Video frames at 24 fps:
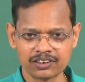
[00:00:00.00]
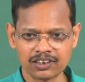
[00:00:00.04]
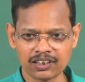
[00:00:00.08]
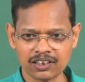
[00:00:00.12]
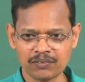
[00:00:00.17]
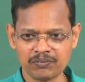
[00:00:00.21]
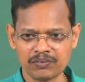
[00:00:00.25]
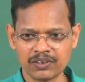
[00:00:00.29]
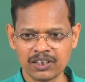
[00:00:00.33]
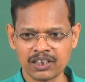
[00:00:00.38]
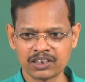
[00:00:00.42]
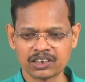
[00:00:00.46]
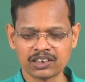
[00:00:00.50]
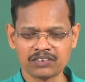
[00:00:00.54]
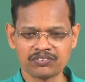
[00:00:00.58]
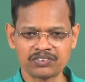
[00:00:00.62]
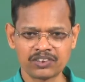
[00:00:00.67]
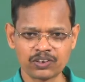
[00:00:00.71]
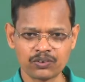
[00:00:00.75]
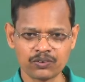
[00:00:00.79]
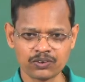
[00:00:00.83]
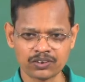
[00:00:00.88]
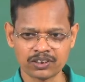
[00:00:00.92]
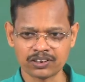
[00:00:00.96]
there are millions of
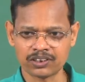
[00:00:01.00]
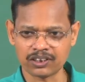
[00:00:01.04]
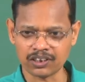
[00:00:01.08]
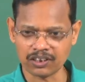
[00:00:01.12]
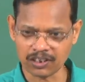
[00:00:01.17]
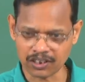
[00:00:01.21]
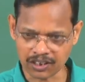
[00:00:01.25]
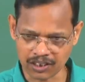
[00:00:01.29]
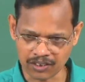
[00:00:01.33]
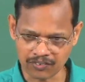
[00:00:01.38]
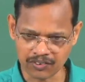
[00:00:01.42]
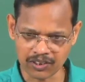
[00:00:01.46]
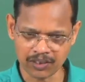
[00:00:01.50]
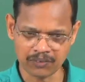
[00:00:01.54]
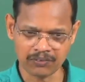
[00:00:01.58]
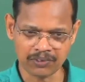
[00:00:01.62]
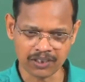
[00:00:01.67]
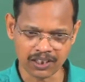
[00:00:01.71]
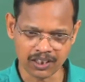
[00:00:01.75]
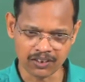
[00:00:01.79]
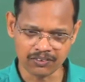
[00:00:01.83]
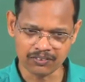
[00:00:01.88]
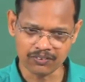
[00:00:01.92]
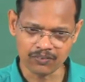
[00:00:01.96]
sequences are available
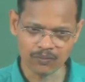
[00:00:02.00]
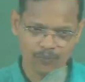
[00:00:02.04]
now.